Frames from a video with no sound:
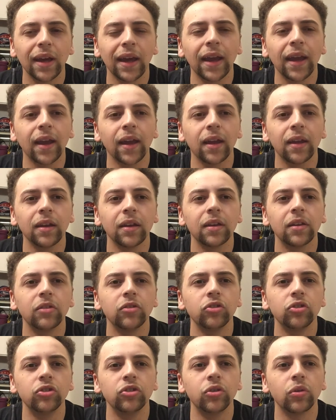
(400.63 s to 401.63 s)
and
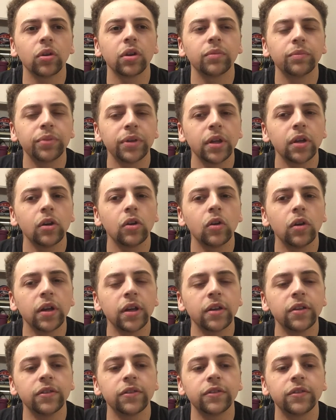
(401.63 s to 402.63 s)
Jordan Peele
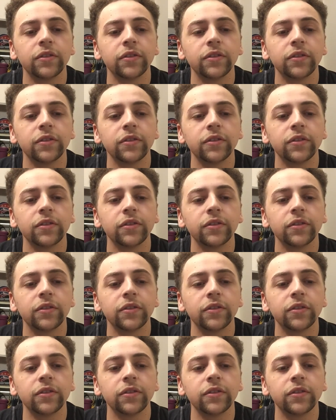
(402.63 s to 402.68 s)
is,